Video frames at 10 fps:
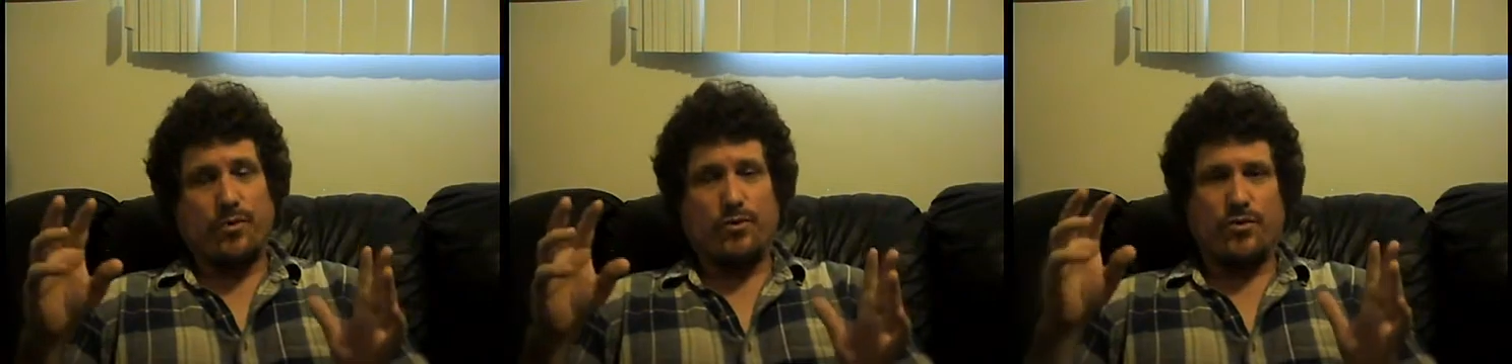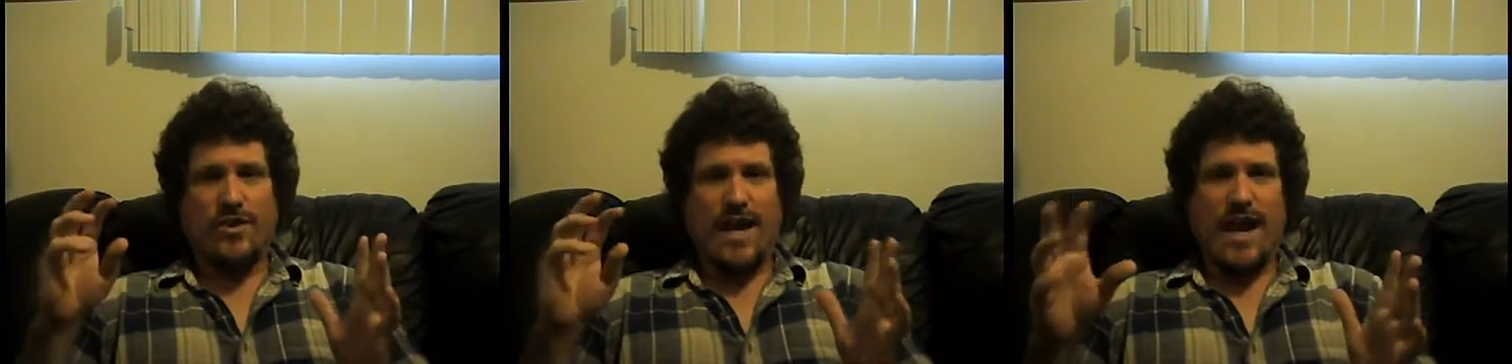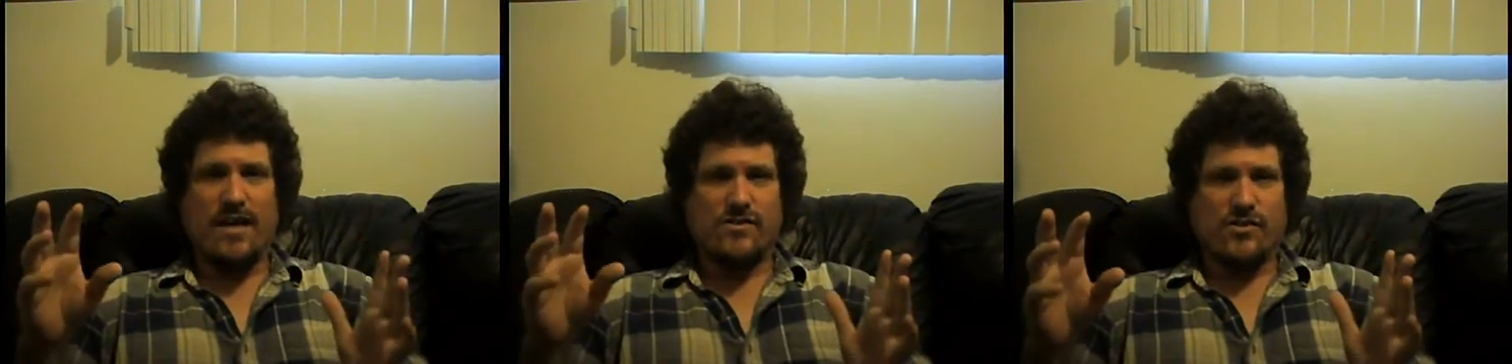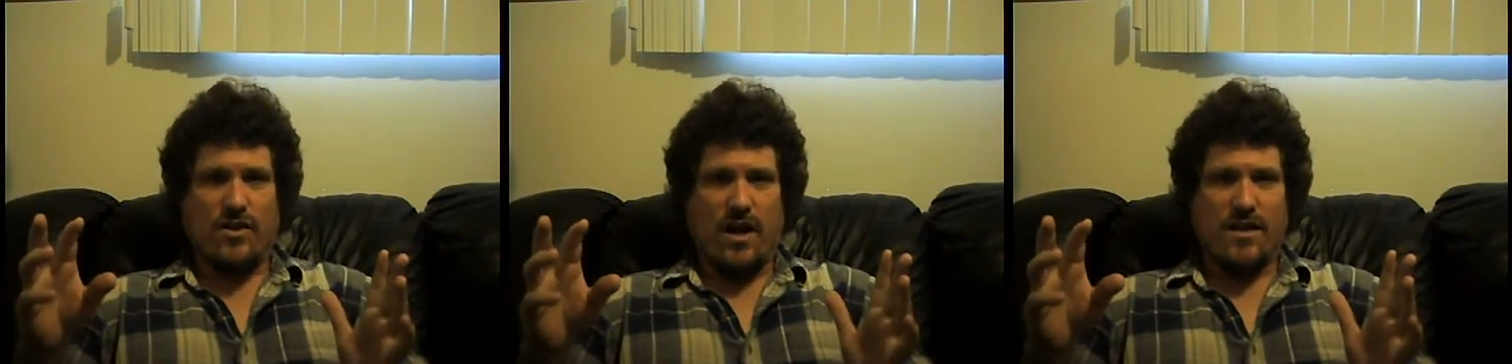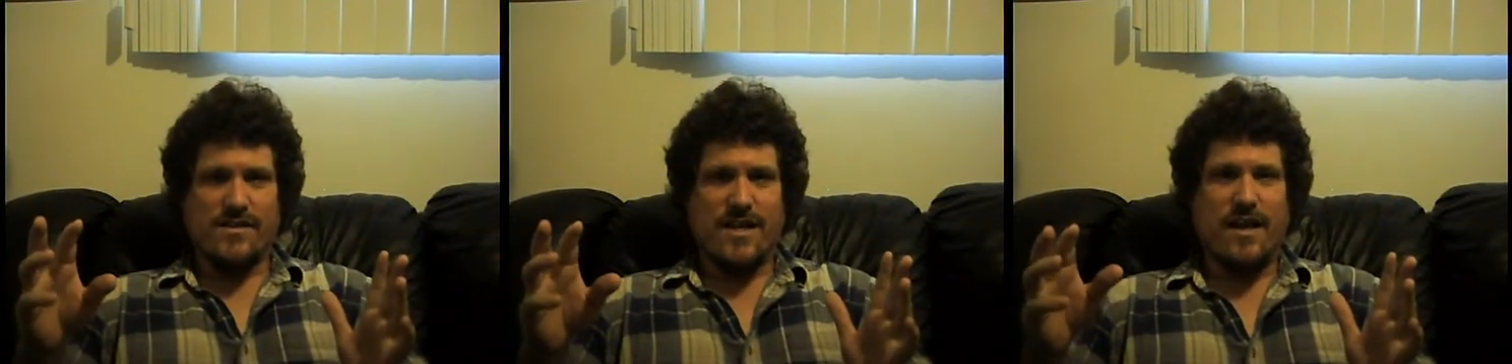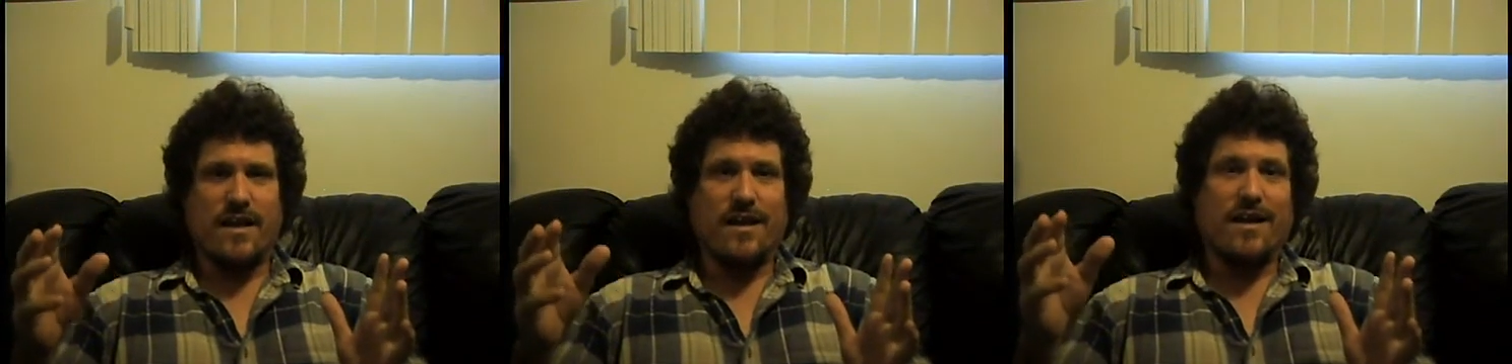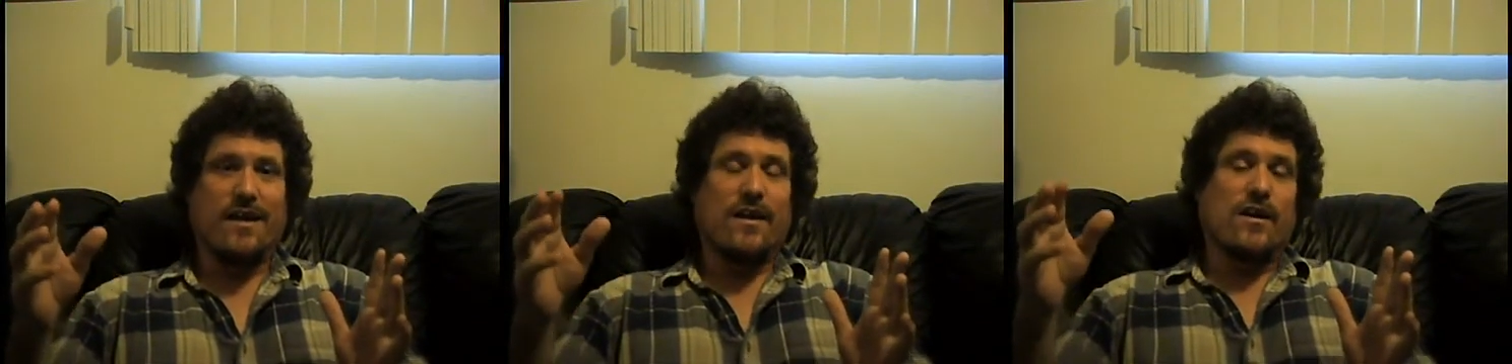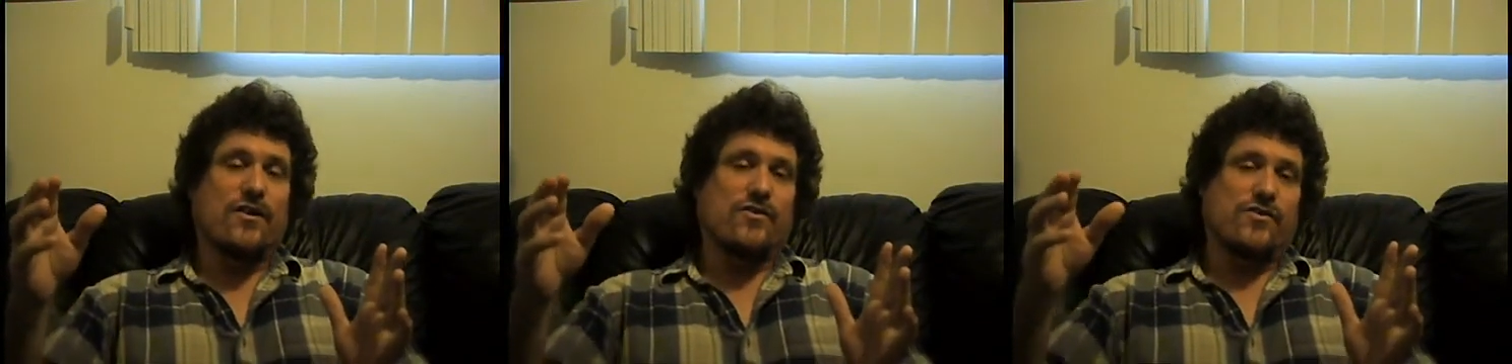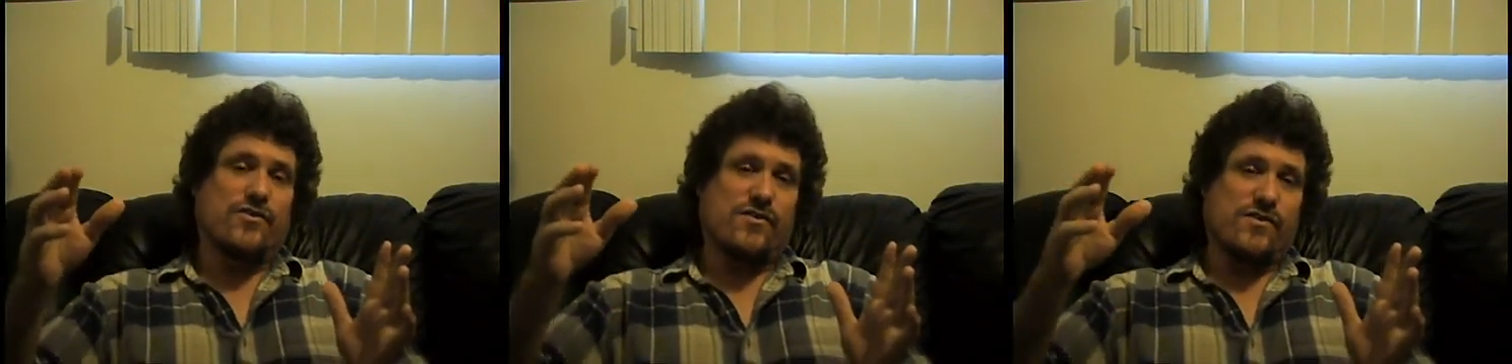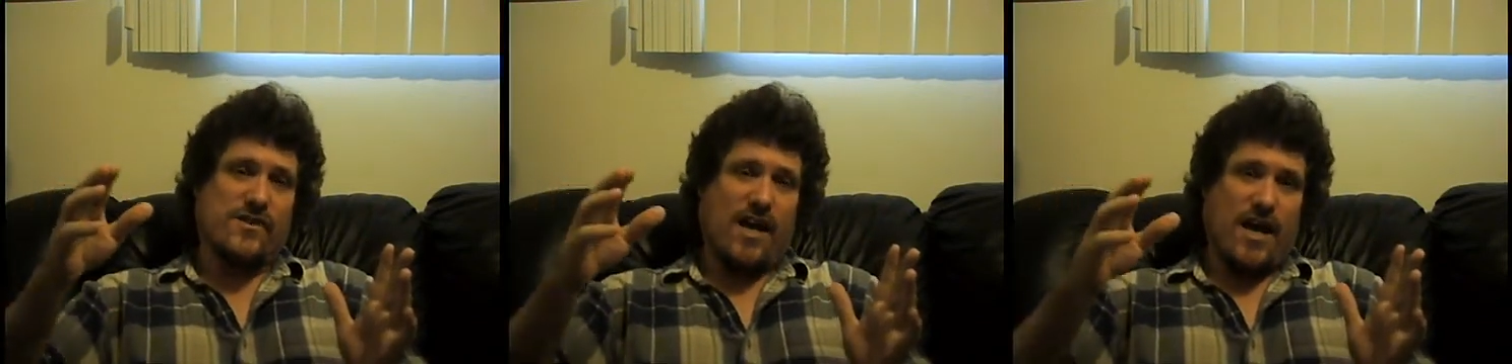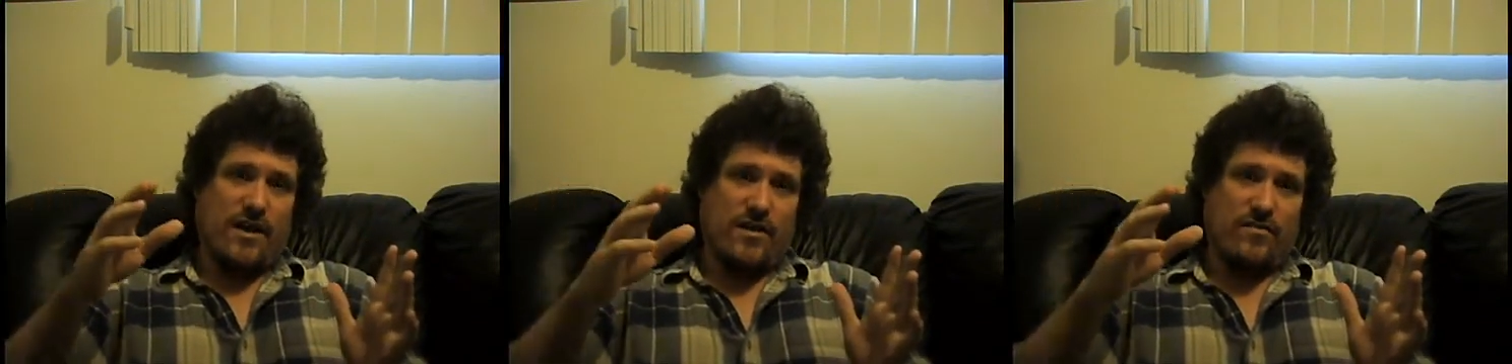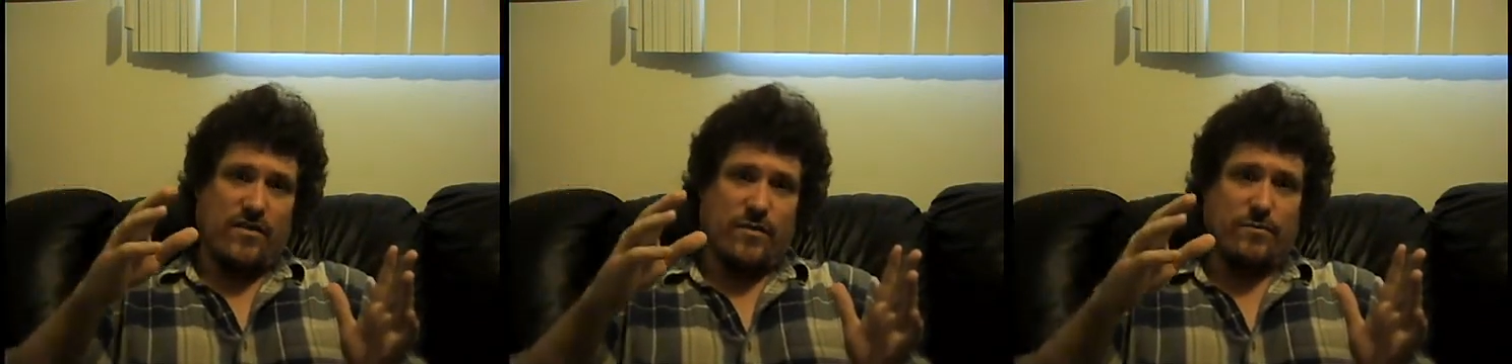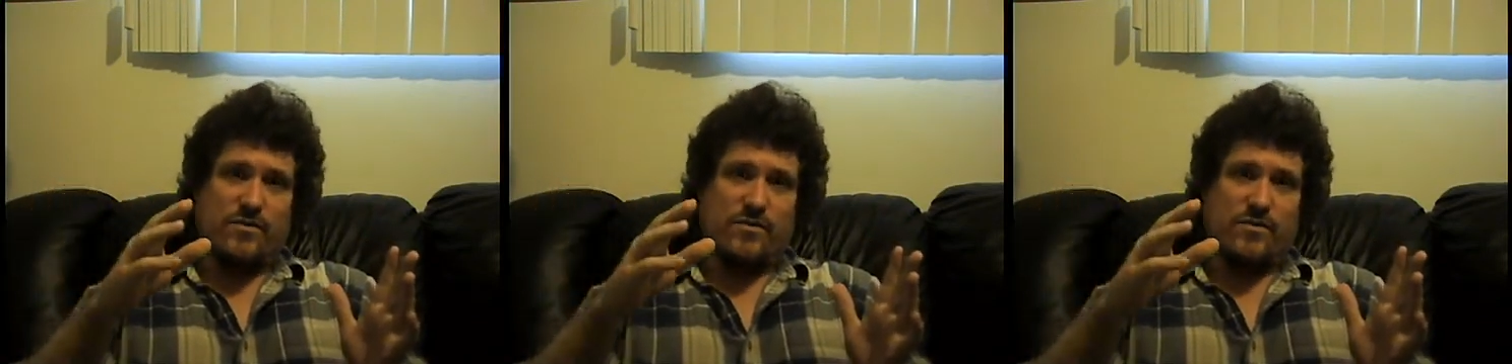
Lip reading: pull the astronauts to the side of the